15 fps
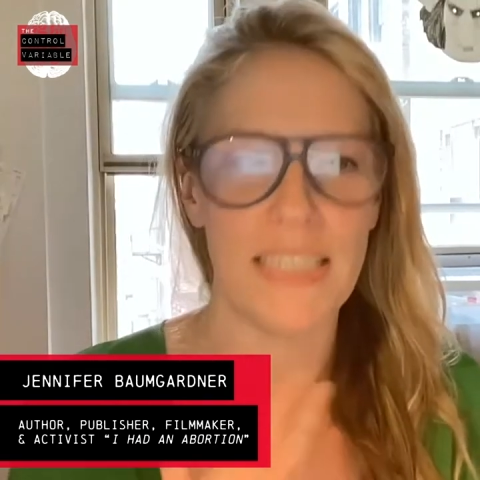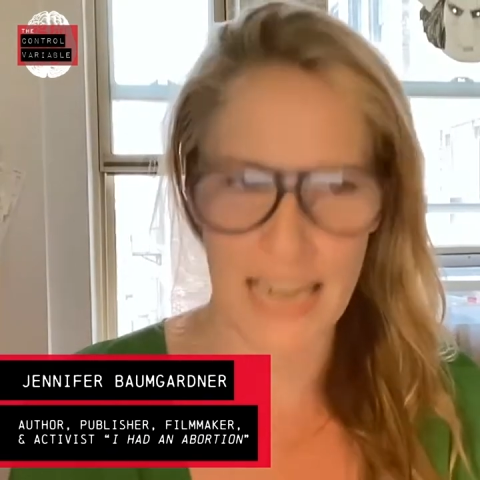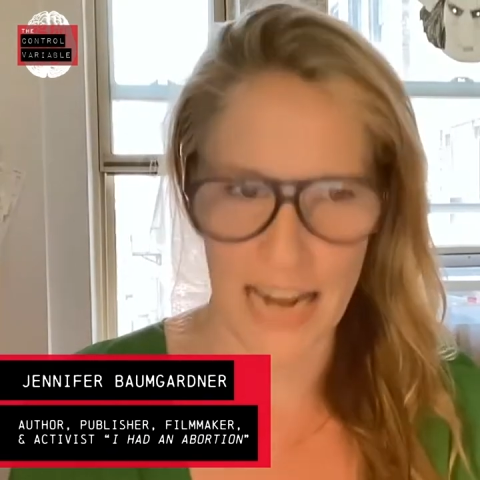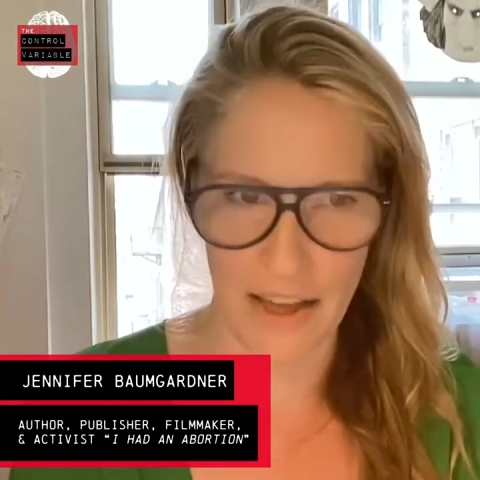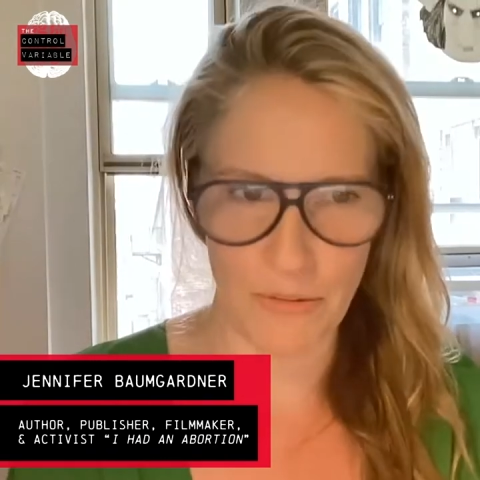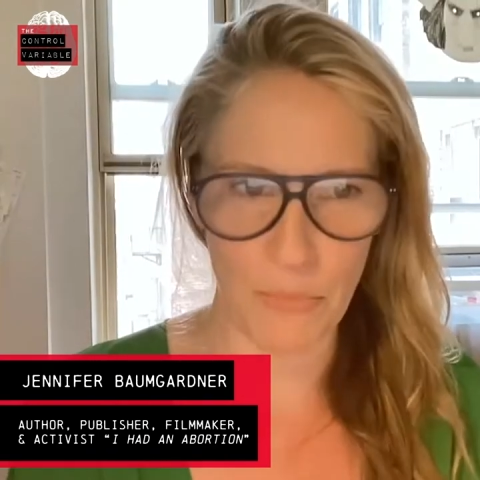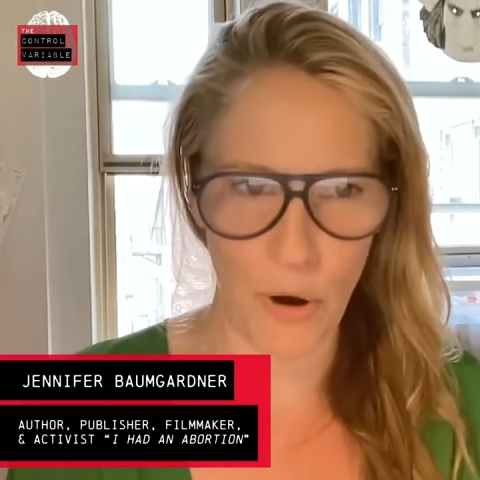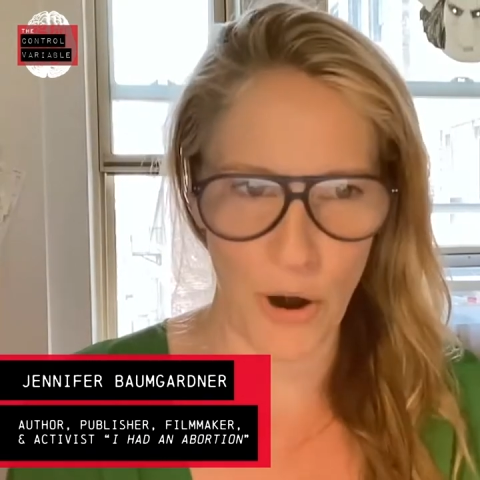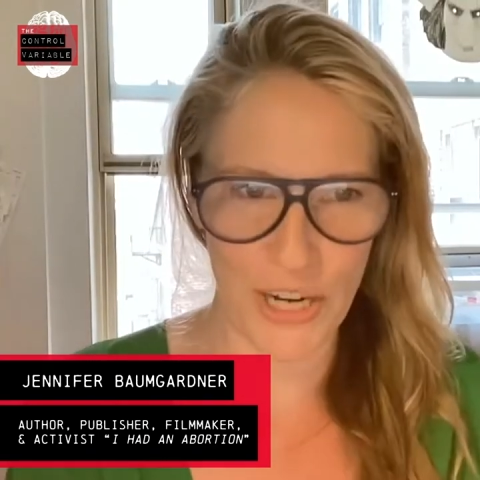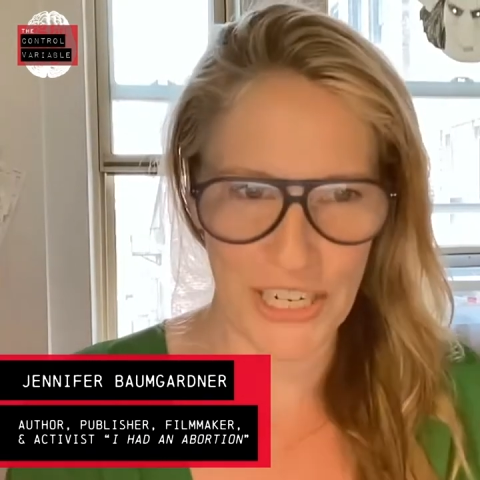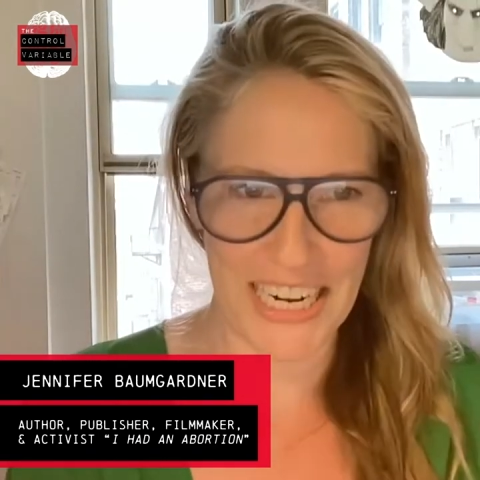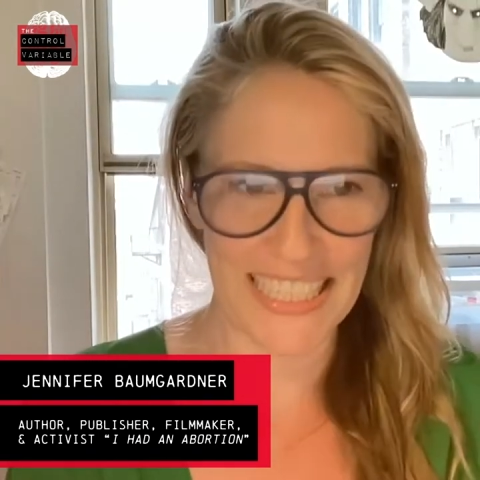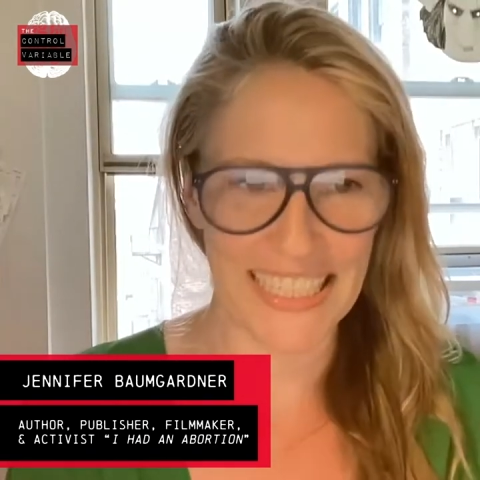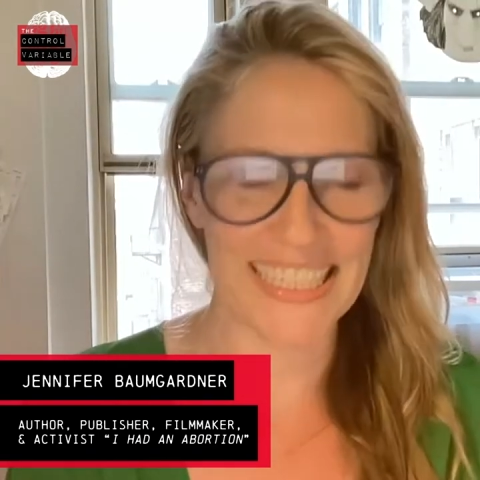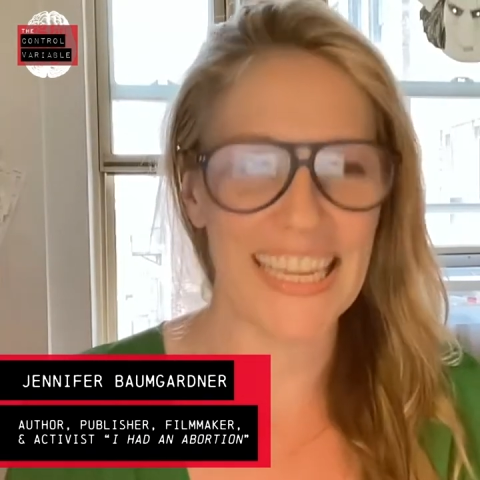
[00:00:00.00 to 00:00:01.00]
did have
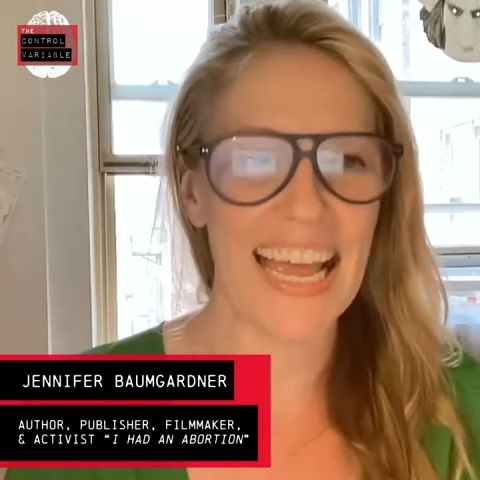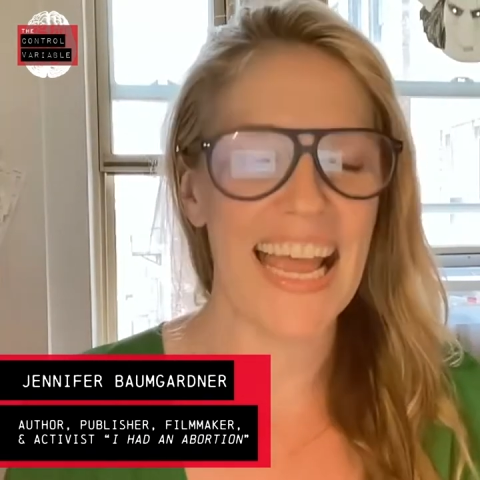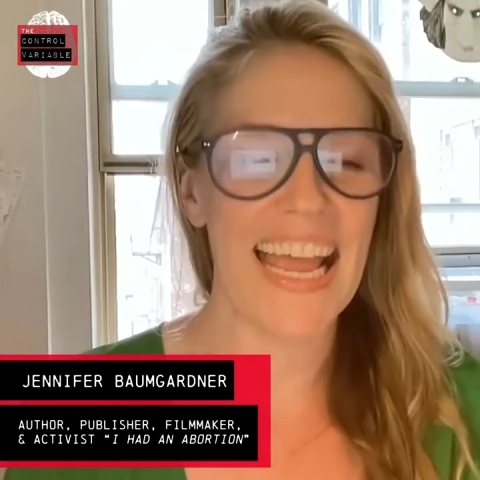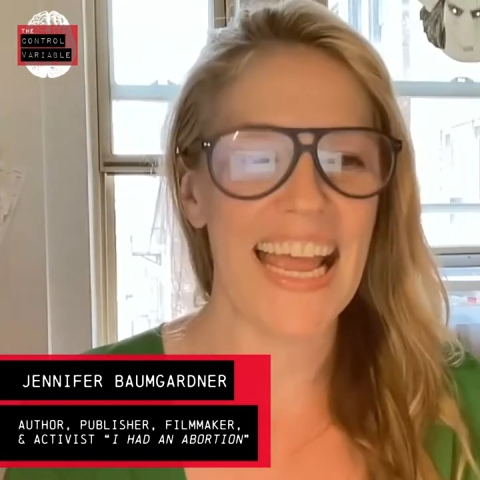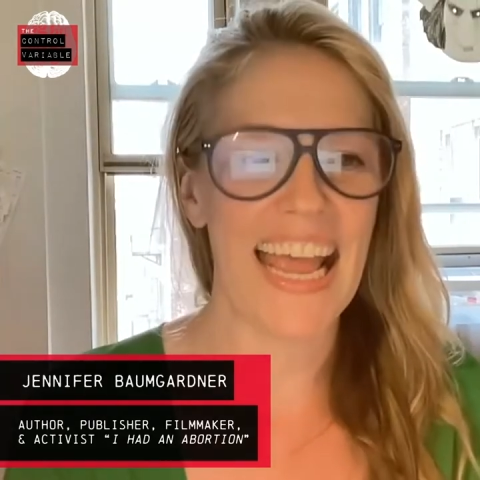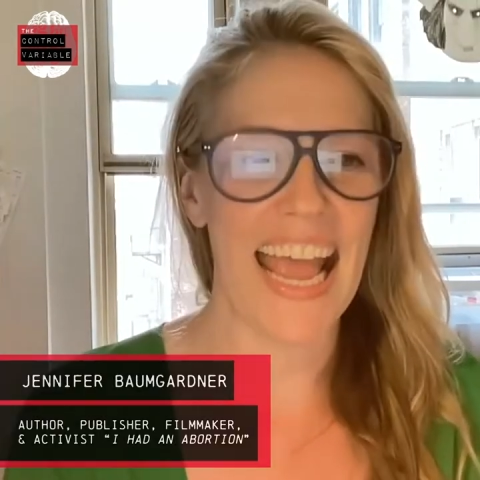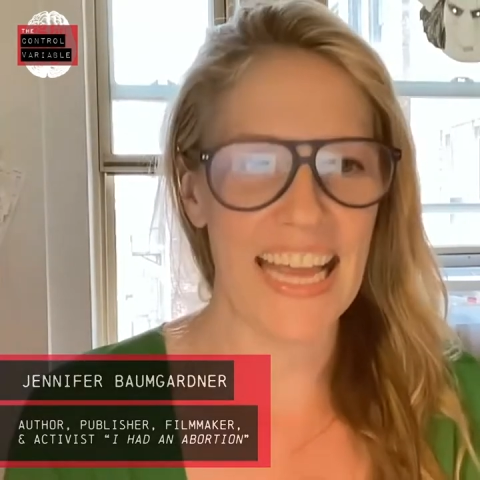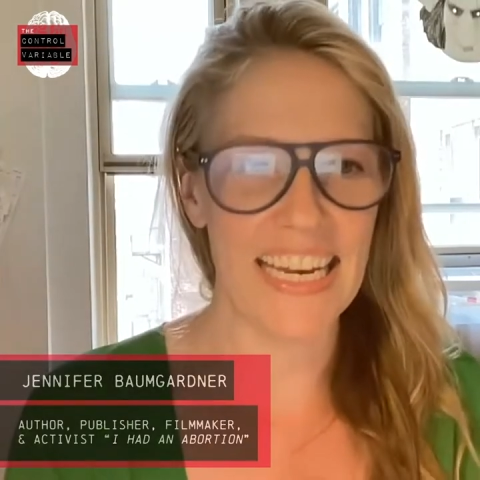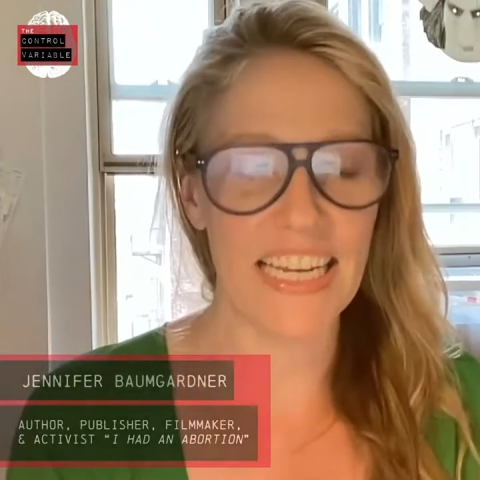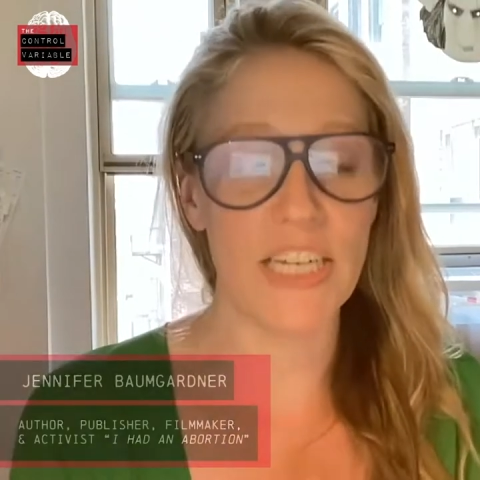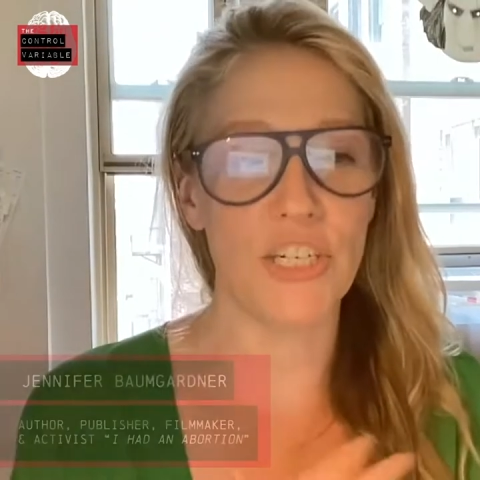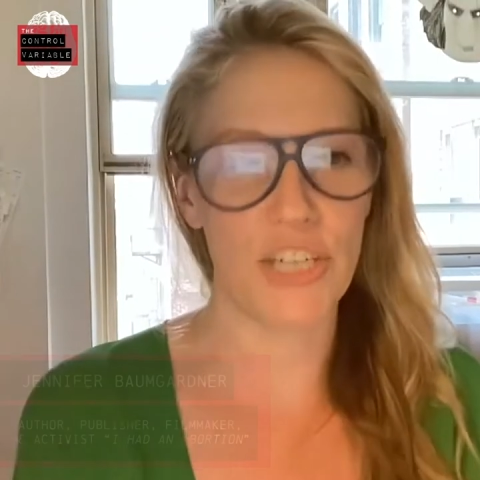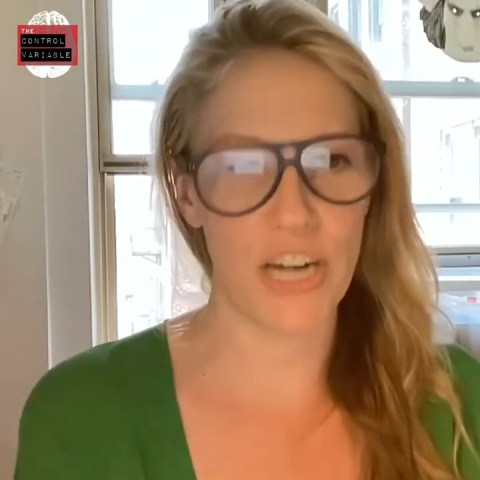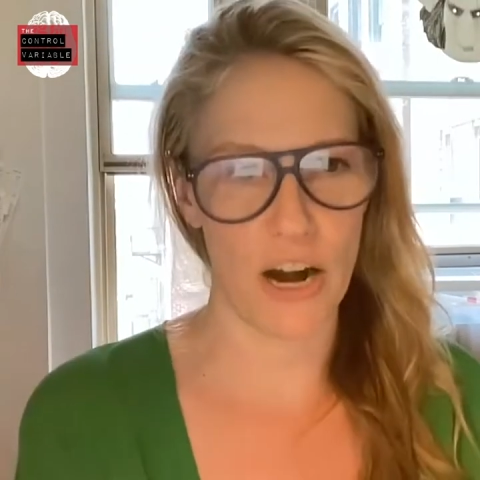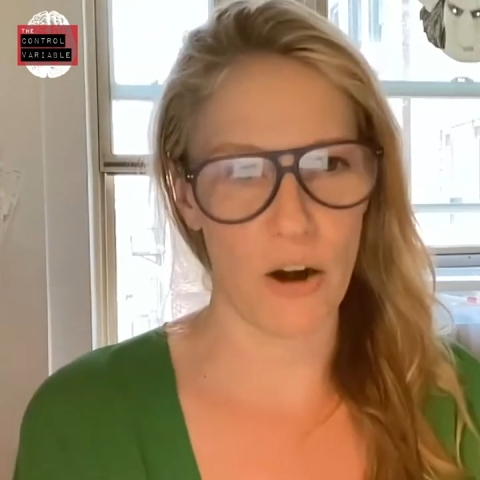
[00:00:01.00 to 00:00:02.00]
abortions and
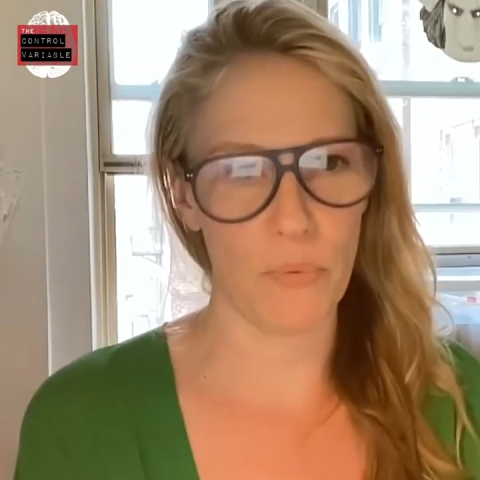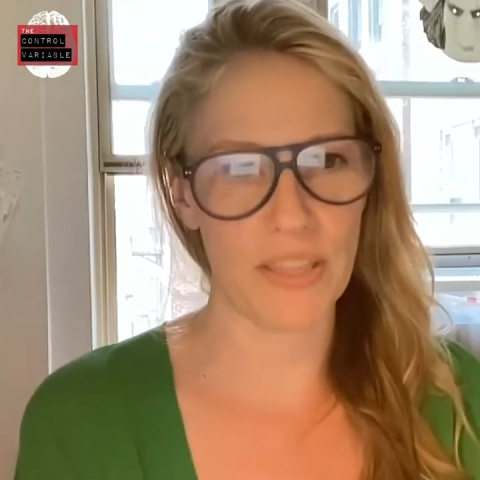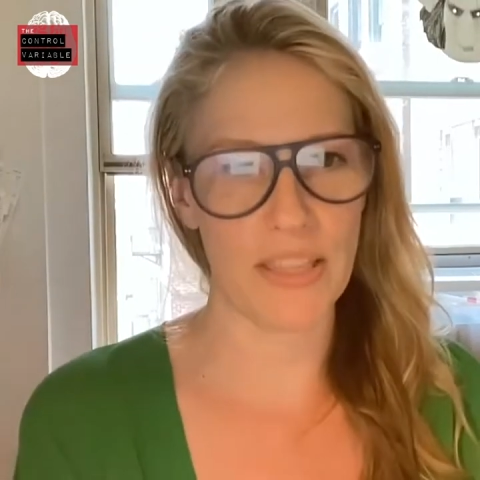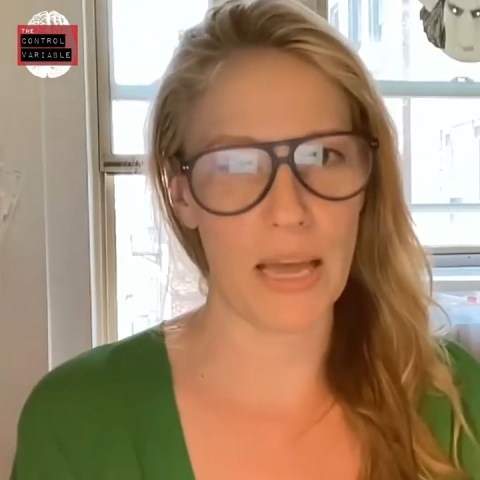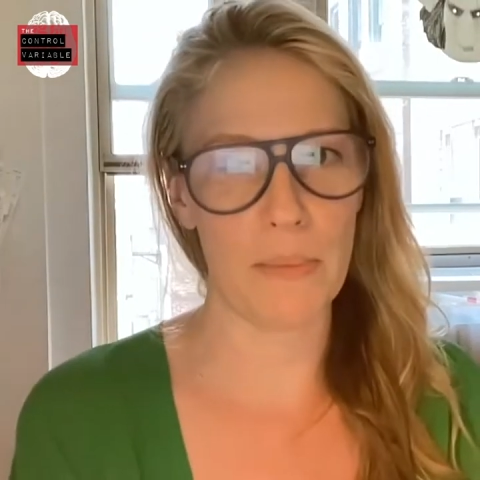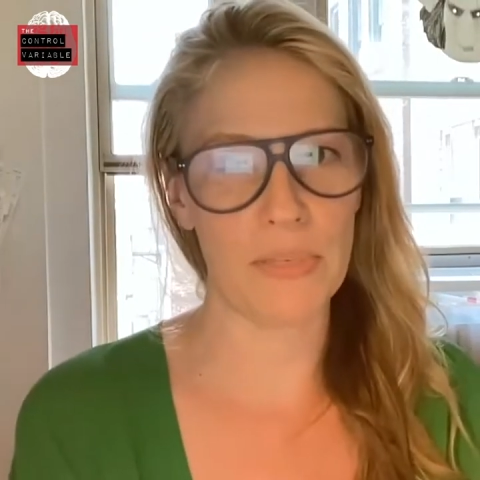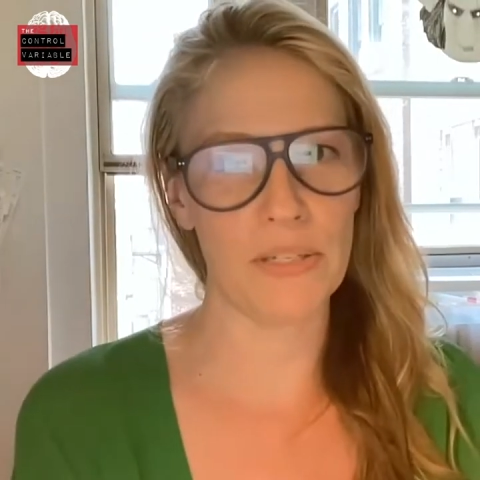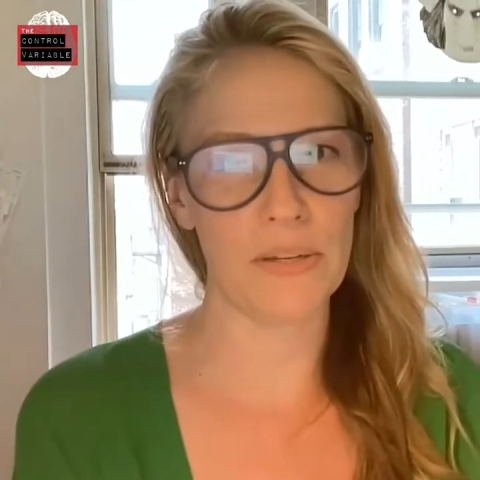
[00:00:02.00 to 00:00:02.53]
didn't share it with them.